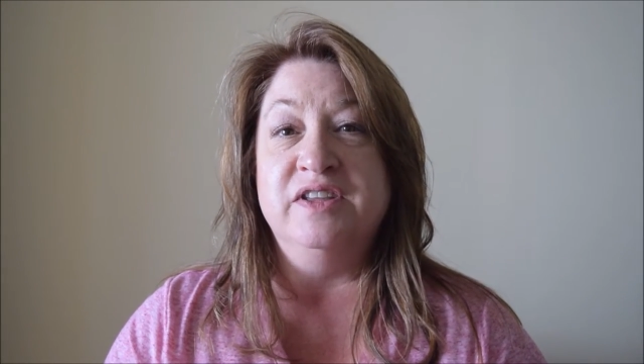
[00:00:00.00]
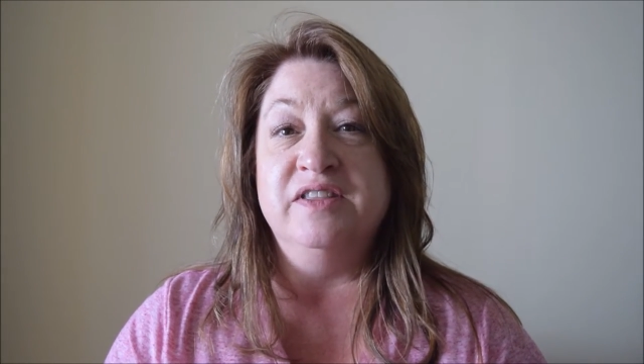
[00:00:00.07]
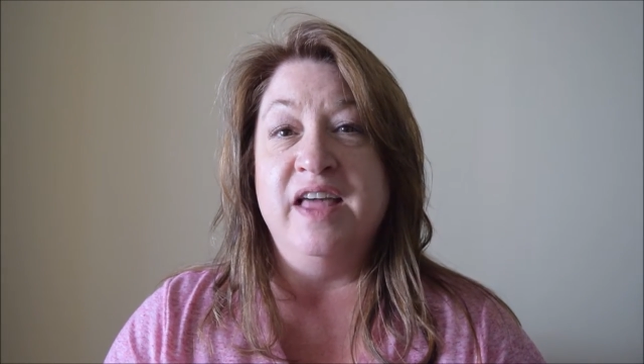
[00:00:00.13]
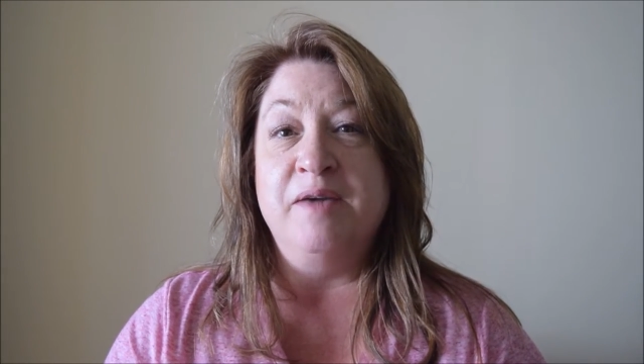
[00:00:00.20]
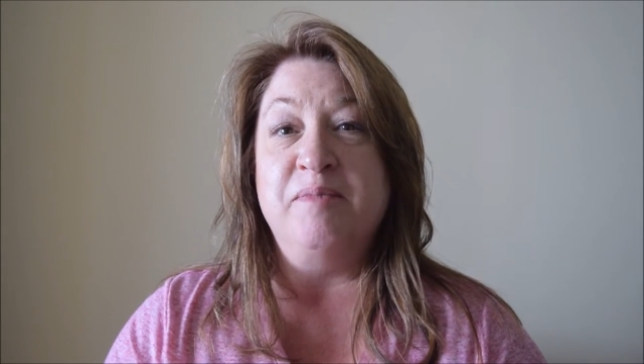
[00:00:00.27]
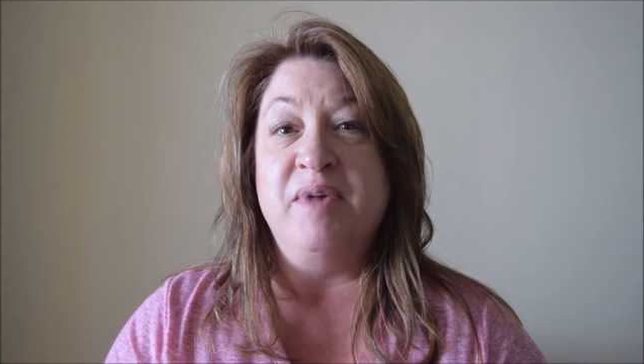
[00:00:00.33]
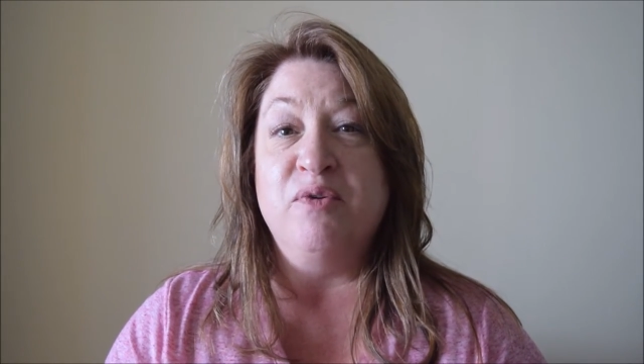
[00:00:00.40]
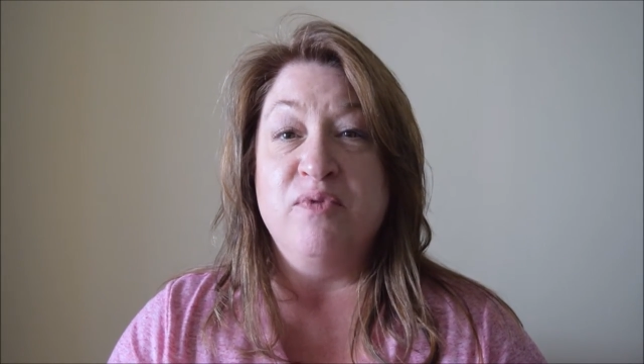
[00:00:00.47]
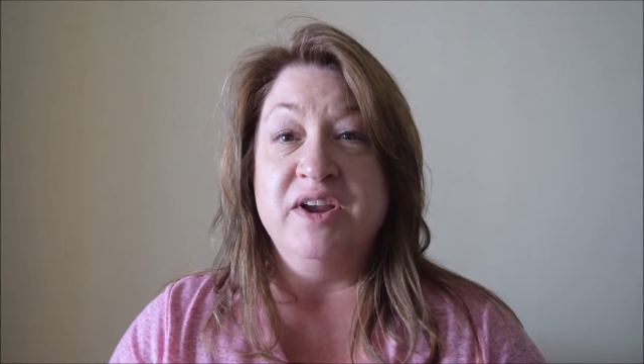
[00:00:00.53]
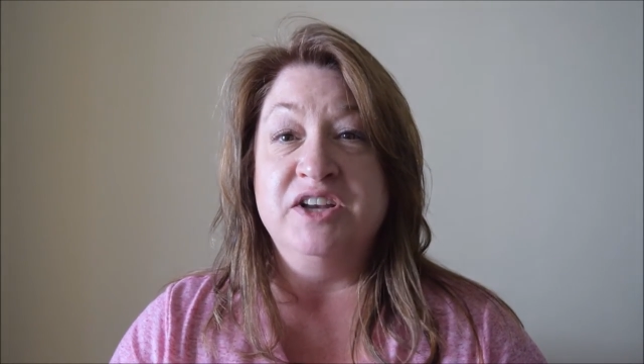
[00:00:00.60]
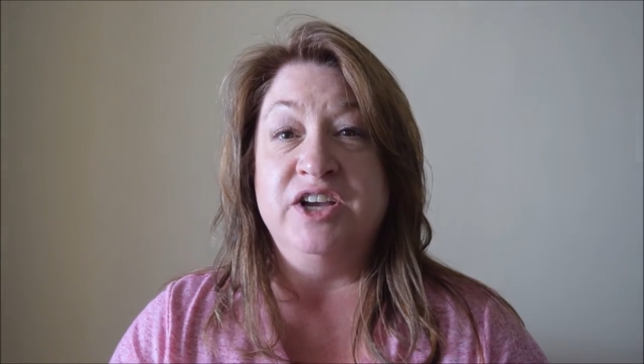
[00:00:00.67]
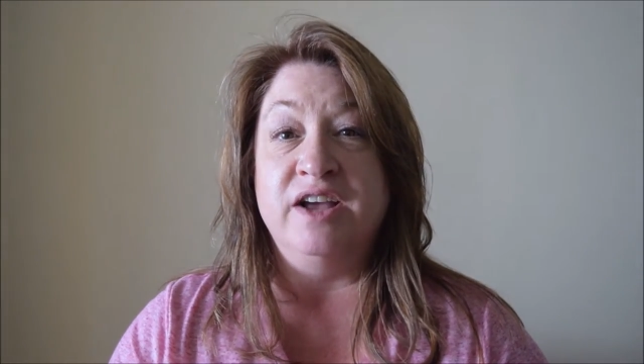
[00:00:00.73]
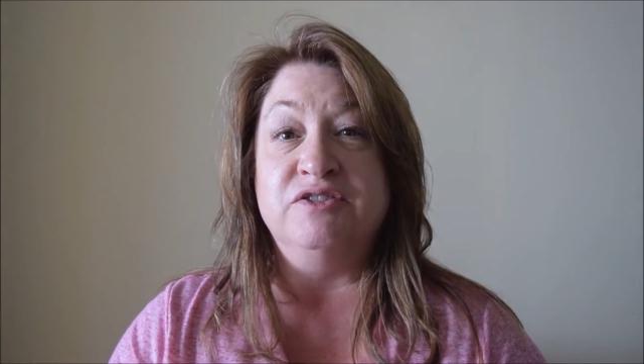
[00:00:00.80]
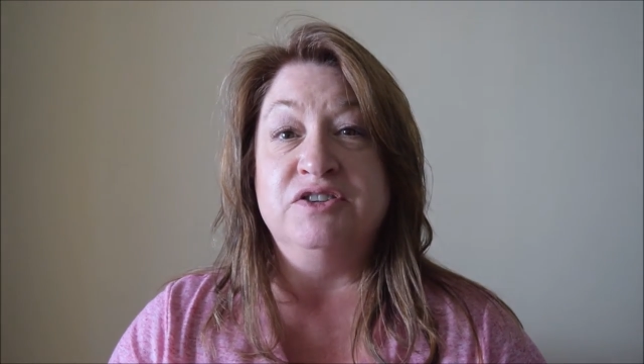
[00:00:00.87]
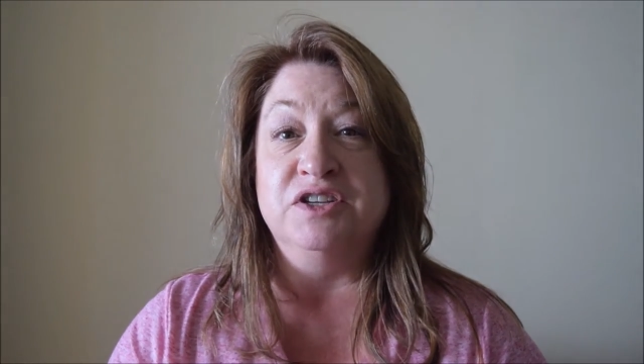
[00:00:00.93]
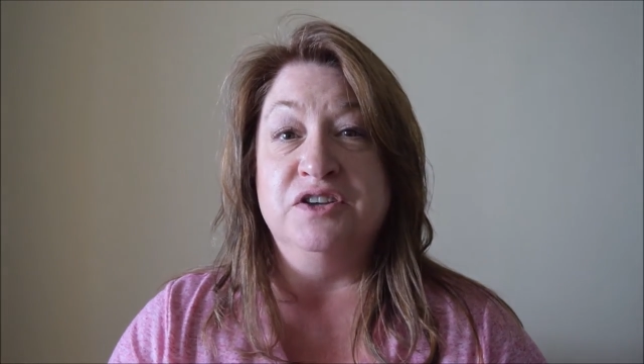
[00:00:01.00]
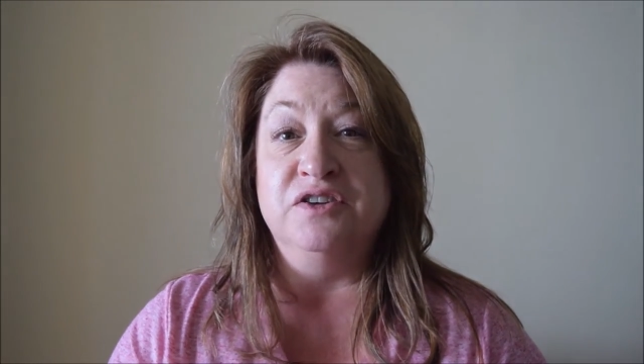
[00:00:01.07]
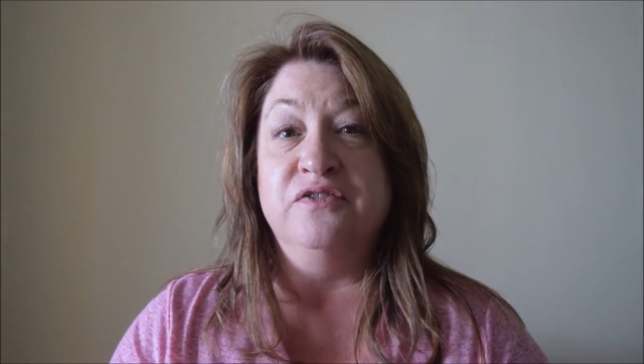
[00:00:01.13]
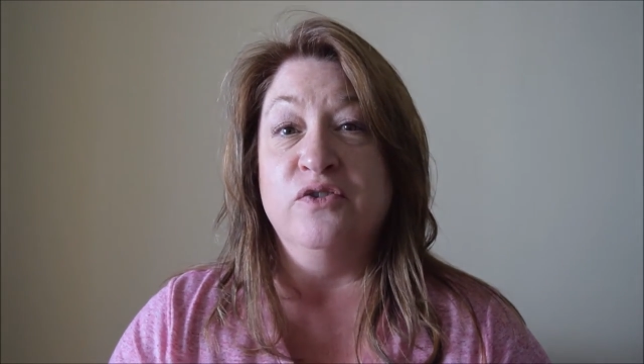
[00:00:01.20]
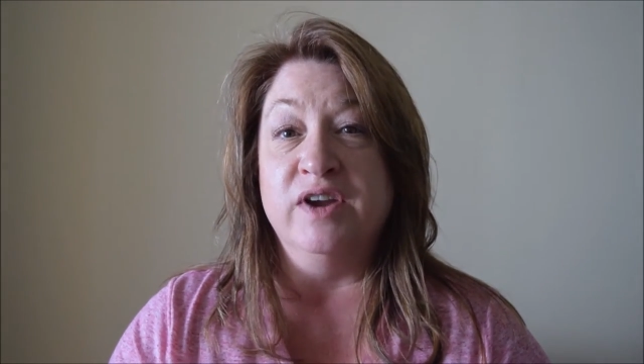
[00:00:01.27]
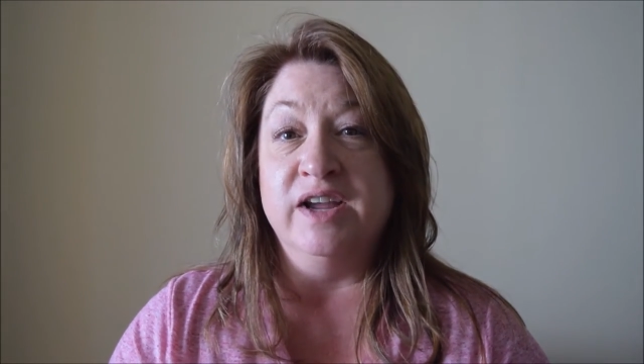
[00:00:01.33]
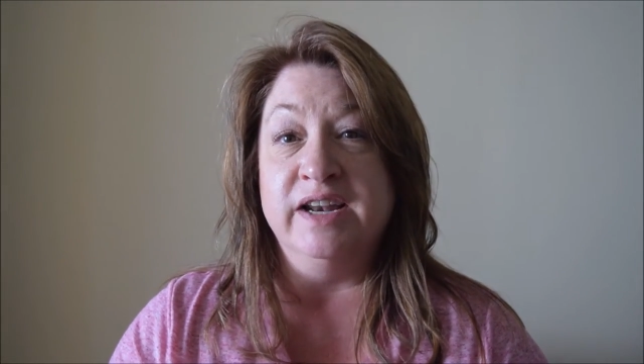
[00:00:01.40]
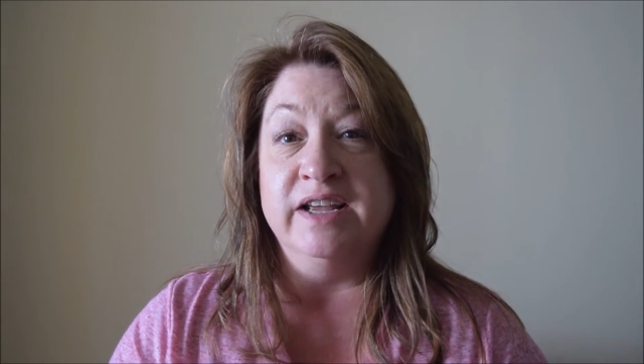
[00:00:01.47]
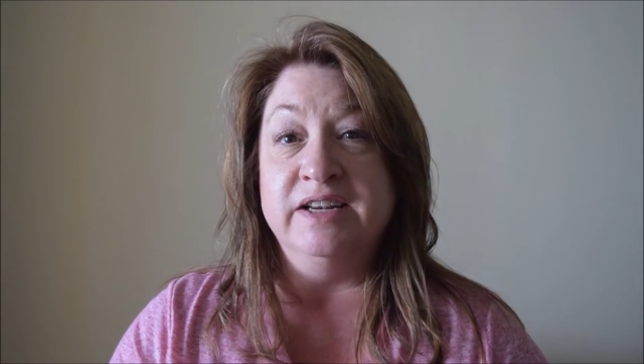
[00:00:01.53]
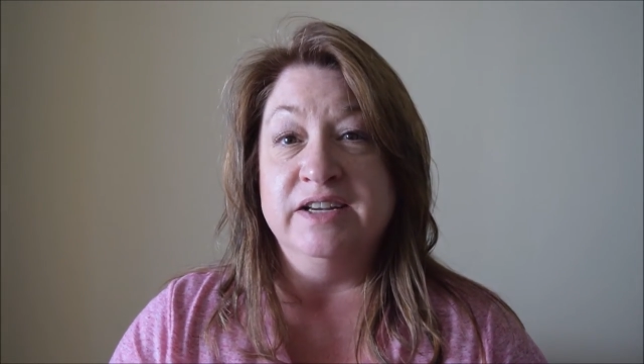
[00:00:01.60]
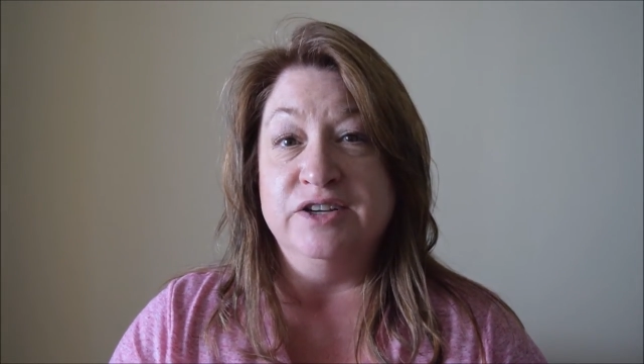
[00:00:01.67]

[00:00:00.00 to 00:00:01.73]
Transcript: then they may reach out to you for any